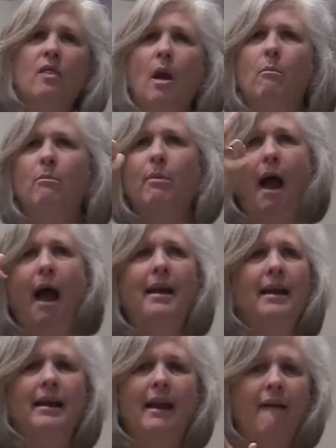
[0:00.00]
They're in
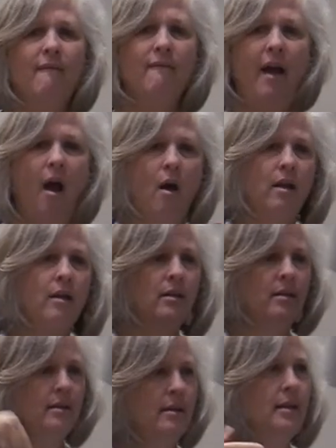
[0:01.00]
darkness.
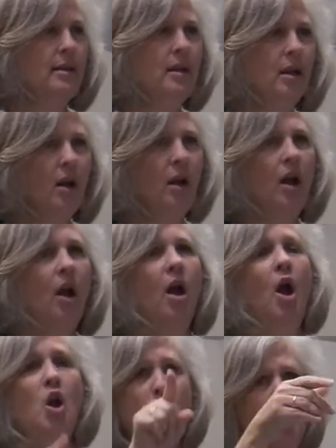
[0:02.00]
You have the
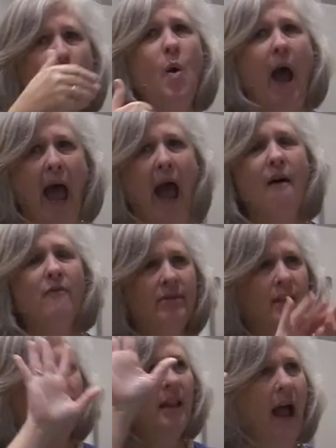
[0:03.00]
light.
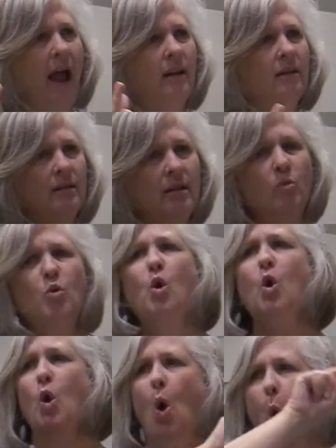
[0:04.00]
Go to them
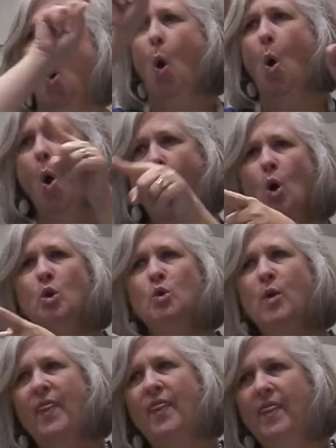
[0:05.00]
in your
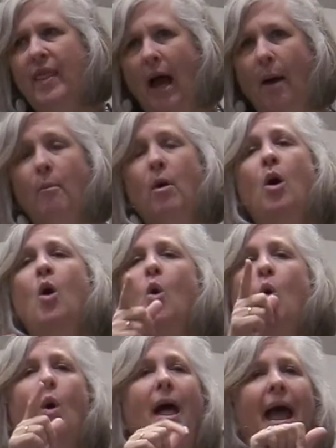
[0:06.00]
world.
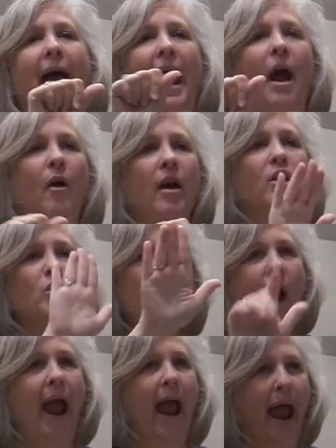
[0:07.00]
In your
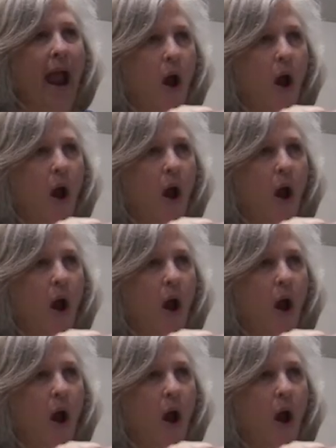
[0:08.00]
world.